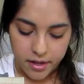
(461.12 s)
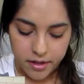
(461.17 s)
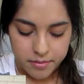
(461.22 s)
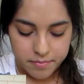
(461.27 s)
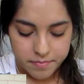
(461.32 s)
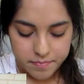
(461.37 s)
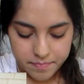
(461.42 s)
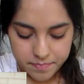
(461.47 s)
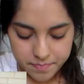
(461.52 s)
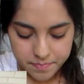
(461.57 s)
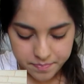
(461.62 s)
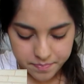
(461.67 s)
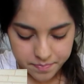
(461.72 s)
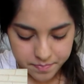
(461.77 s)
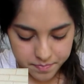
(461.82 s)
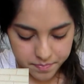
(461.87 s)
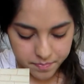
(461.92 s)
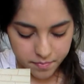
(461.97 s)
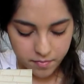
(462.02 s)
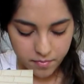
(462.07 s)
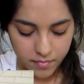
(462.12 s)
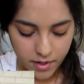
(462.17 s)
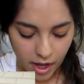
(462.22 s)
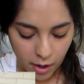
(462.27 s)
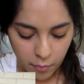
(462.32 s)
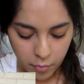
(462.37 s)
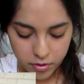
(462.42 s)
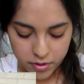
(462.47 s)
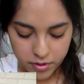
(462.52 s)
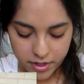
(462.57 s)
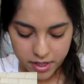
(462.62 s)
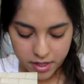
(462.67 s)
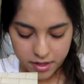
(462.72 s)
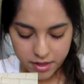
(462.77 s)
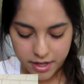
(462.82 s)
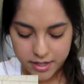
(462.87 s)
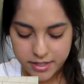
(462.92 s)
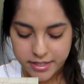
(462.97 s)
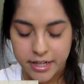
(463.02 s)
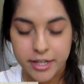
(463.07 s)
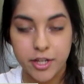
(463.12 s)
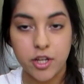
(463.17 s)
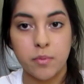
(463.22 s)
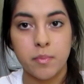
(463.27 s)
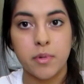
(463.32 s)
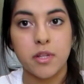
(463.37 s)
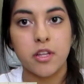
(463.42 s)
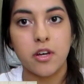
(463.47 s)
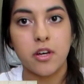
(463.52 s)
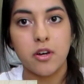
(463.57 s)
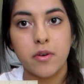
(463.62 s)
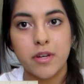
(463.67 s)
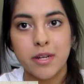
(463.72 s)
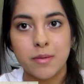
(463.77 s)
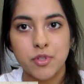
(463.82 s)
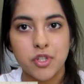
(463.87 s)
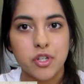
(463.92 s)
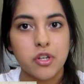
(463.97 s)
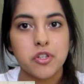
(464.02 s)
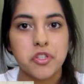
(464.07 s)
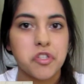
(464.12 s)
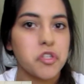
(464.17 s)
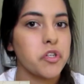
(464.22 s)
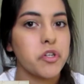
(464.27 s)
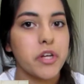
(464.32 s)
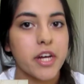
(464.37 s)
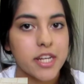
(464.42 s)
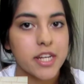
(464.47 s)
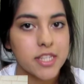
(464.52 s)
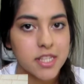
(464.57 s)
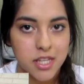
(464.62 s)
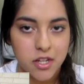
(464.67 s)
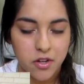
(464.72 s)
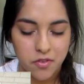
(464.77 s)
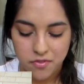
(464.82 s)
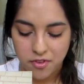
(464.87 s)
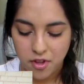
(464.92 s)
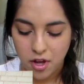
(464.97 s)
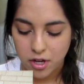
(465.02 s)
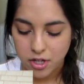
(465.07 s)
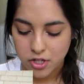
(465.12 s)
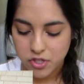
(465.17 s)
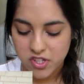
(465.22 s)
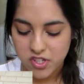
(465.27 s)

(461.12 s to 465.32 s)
in, um, I will link that down here below and I'm sure I'll show you guys in a vlog or